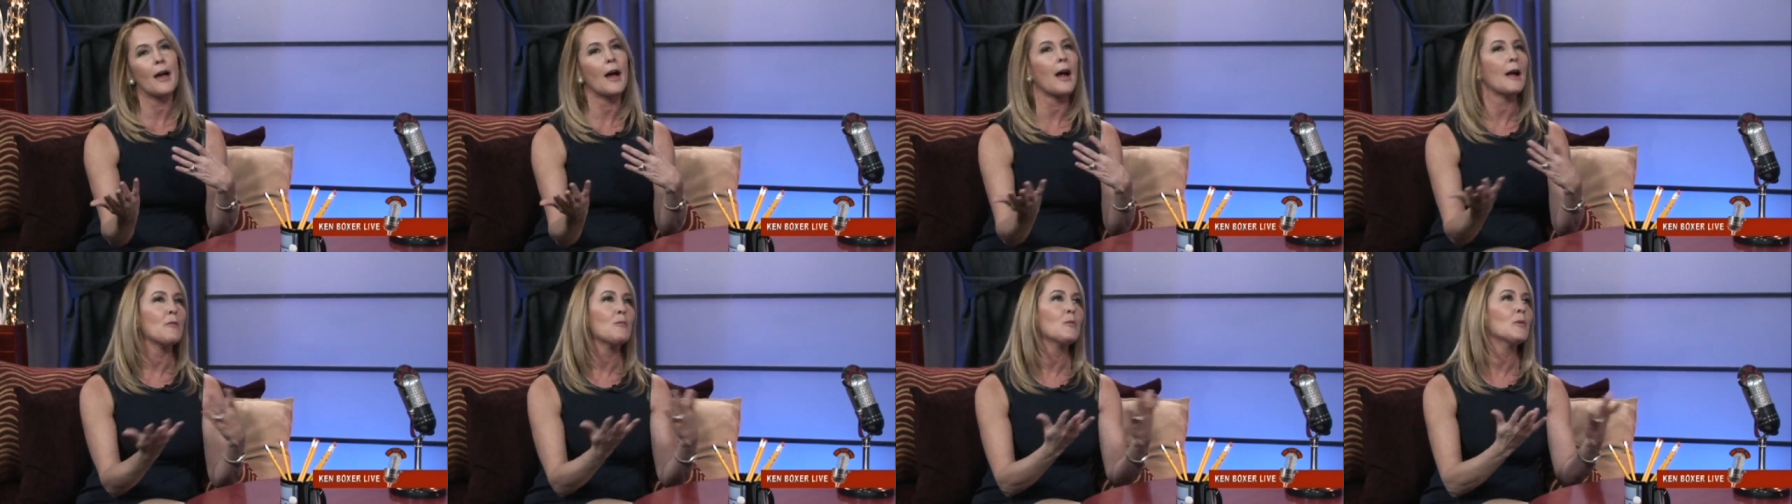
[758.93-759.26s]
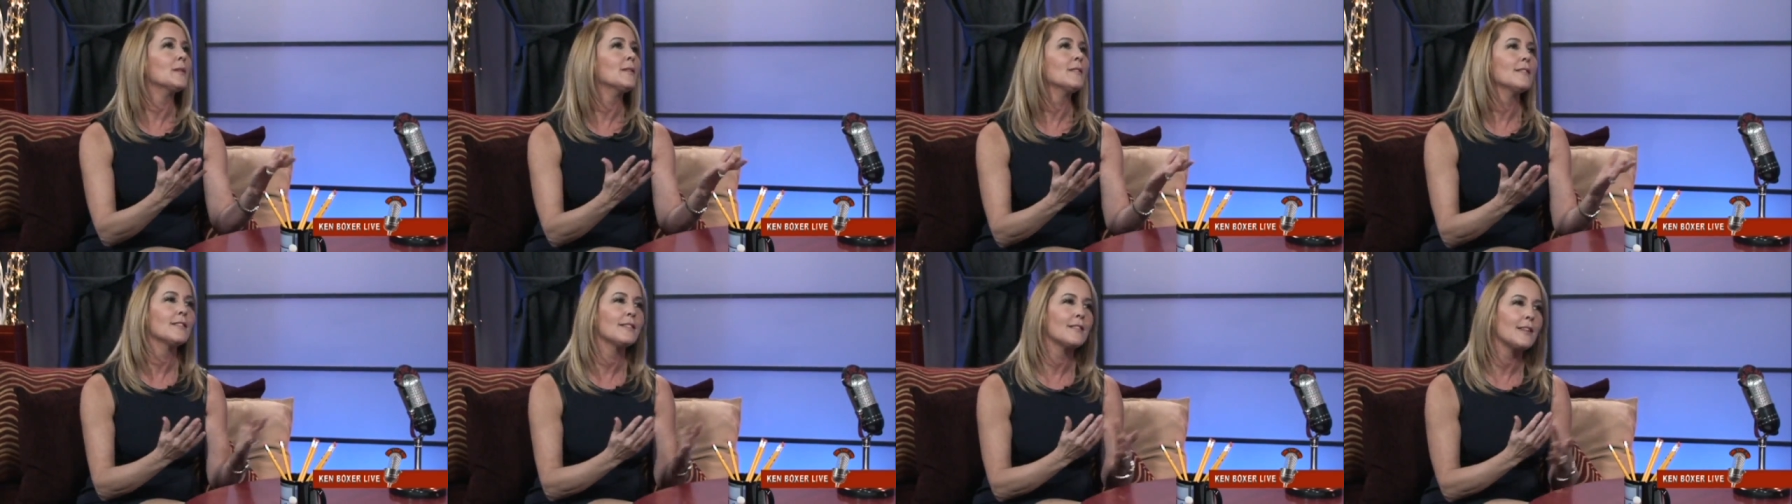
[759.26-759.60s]
I
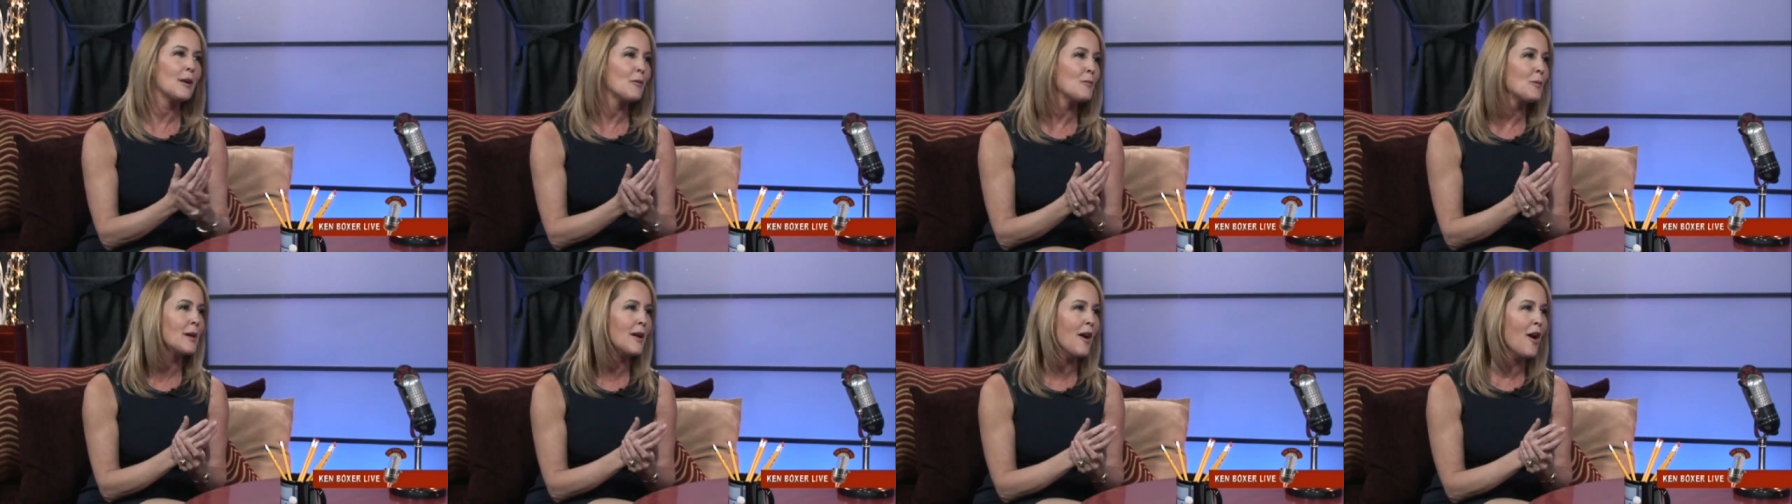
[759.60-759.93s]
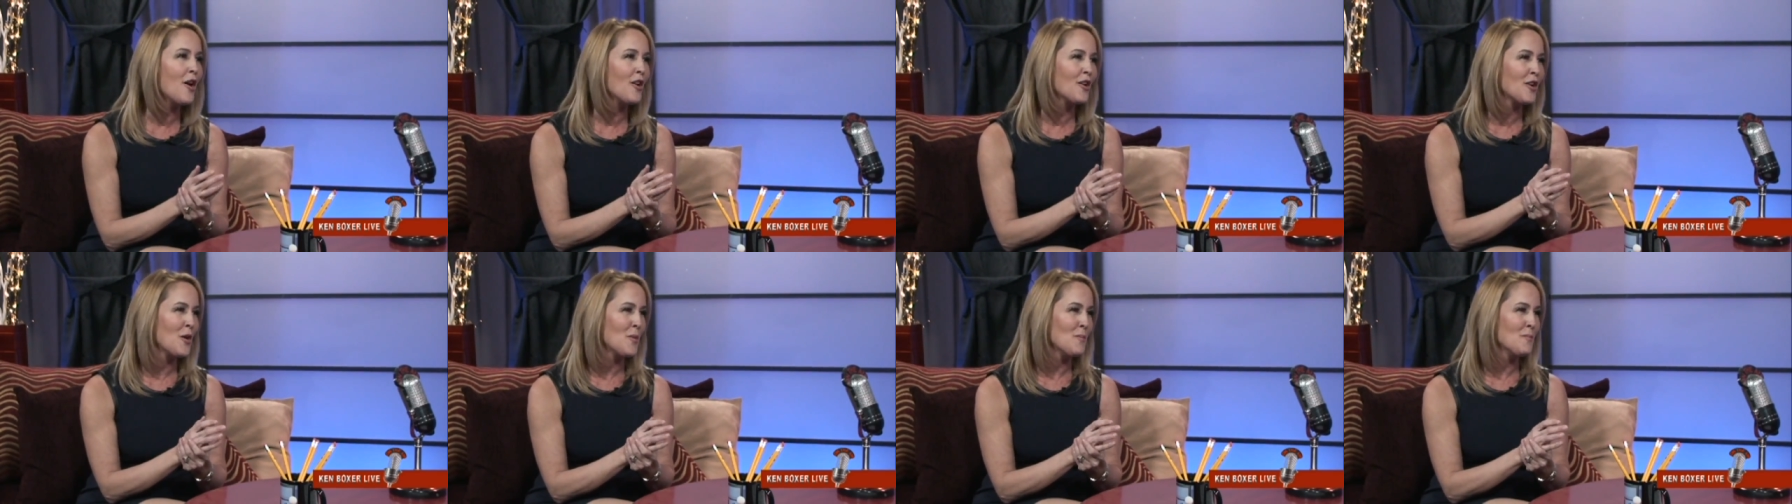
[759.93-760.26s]
wouldn't say we
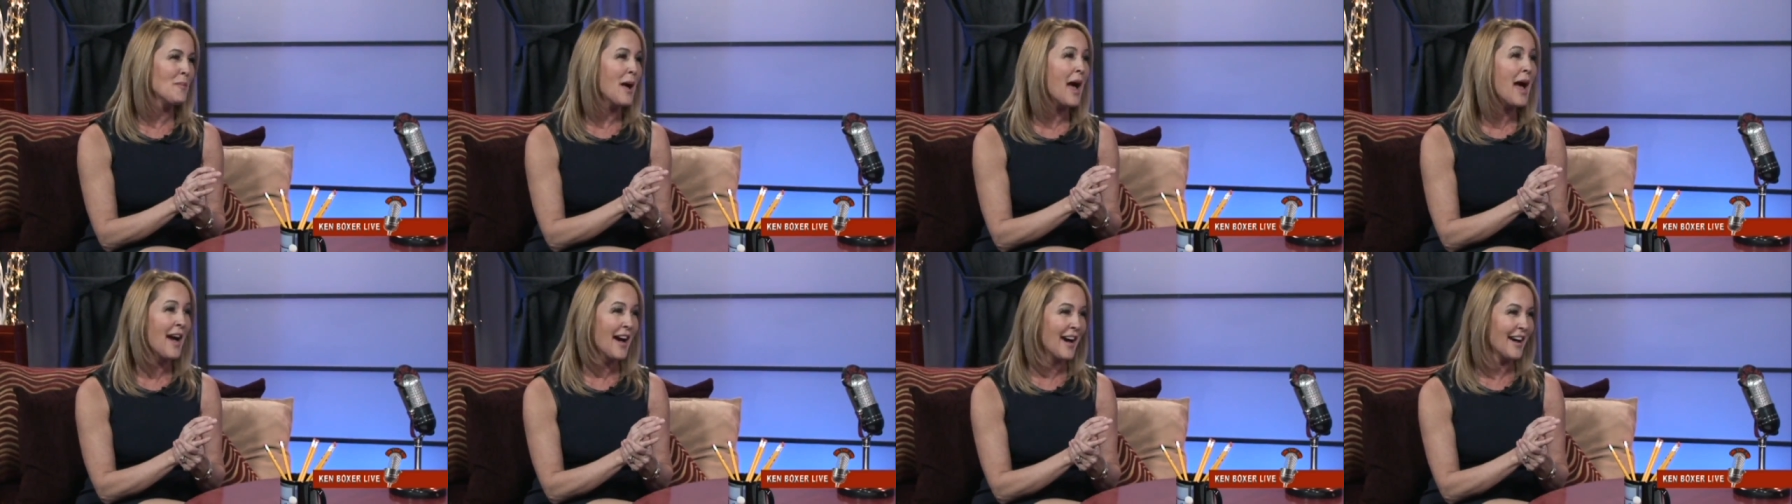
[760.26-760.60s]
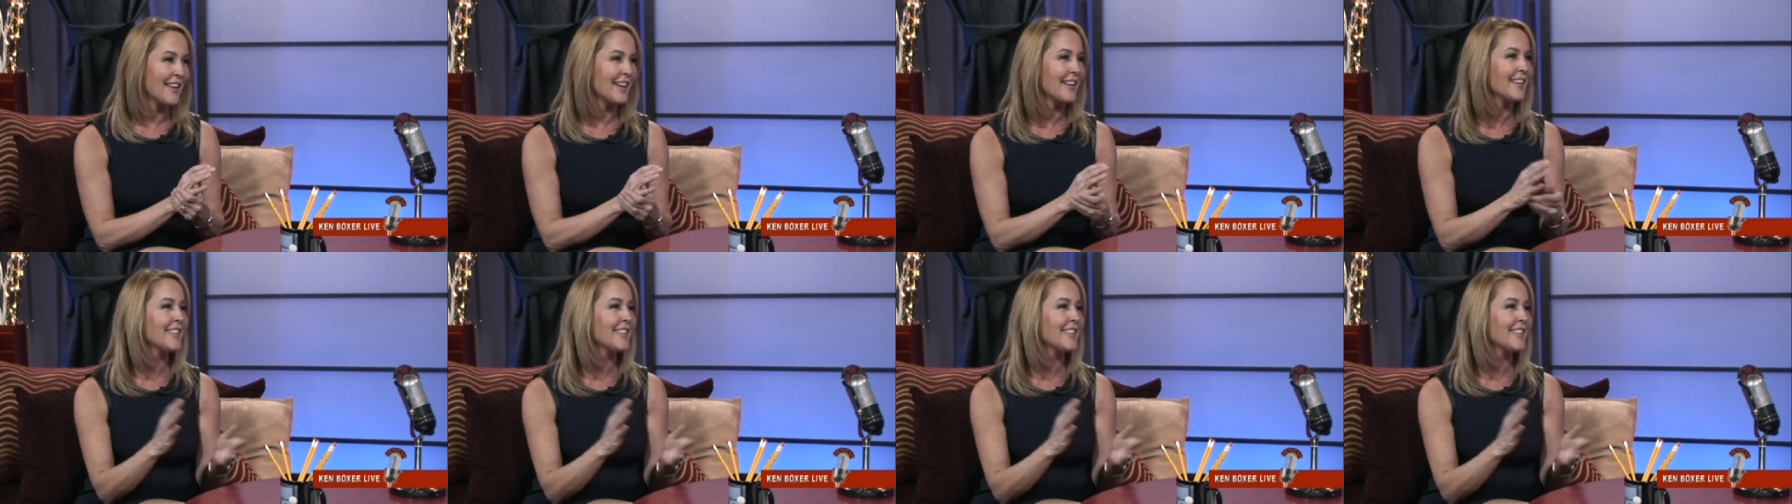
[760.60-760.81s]
all go bad.